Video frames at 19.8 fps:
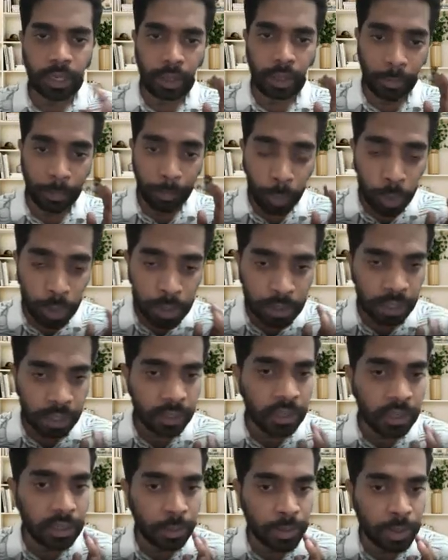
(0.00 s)

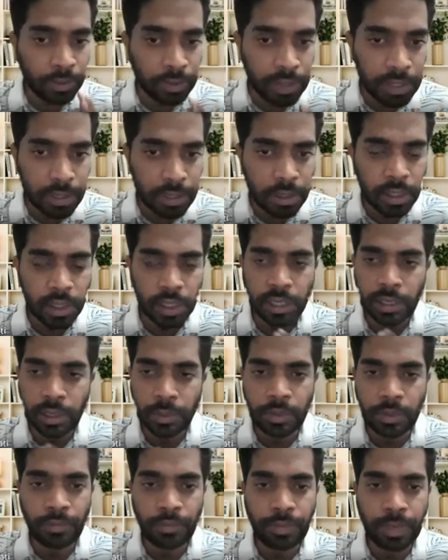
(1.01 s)
both in terms of research, in
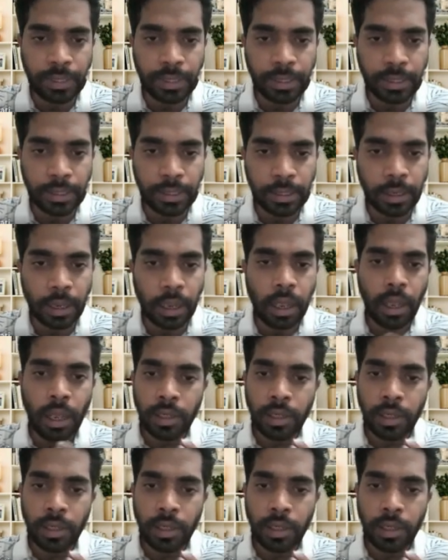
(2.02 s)
terms of business.